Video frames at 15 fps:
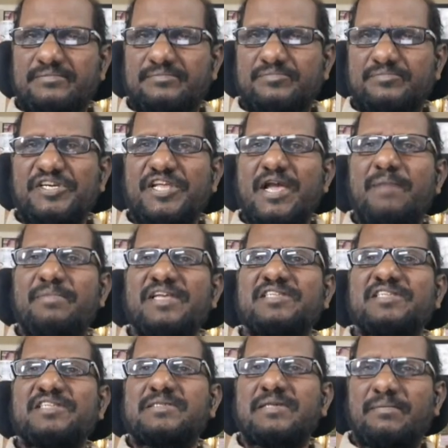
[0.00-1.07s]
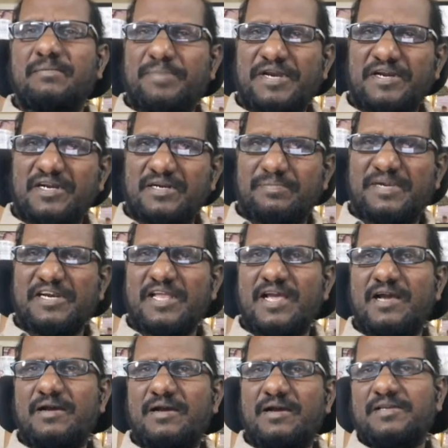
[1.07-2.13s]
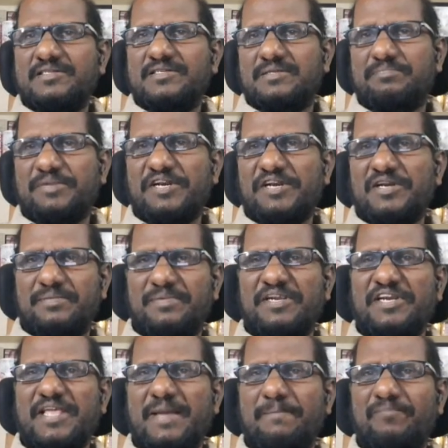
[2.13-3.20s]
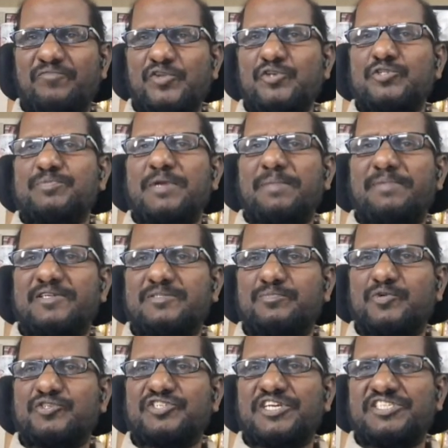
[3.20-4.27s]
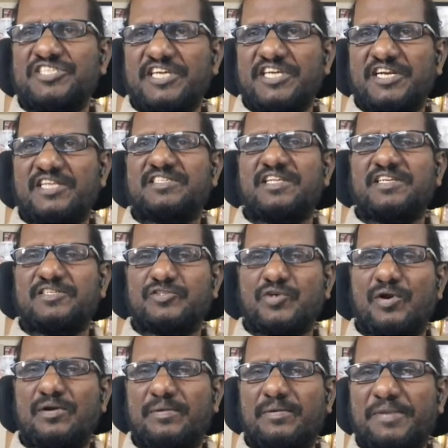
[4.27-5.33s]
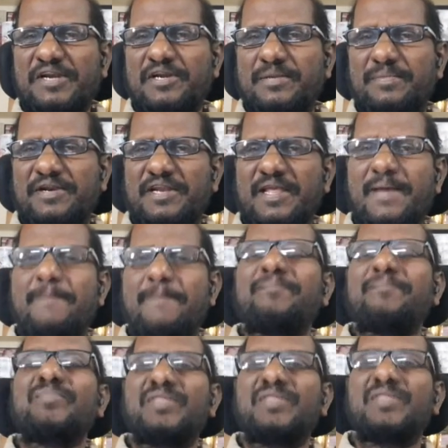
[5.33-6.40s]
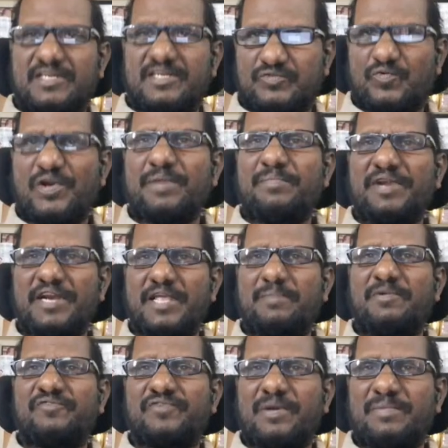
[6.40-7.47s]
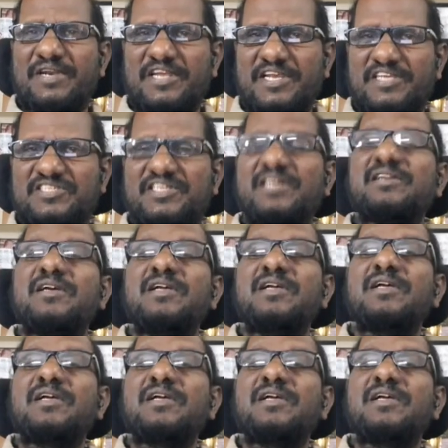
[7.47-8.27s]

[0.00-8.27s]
Media means print media is print medium, newspapers, books and journals, that is called print medium. That is one medium of communication.